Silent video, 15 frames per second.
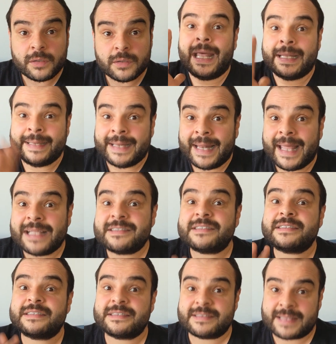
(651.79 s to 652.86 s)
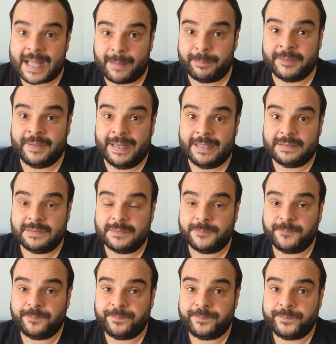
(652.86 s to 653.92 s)
And let's stop that.
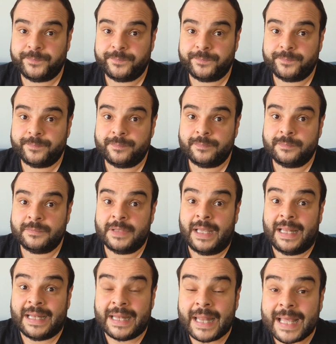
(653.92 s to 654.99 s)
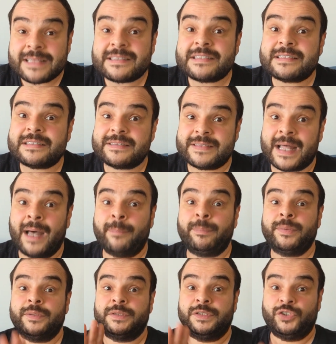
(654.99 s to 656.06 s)
Let's stop
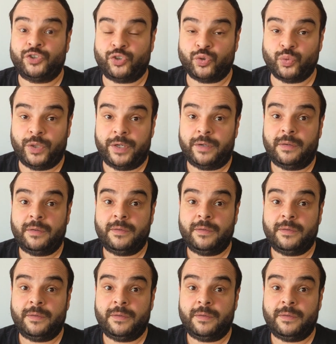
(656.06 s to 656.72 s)
the sugar.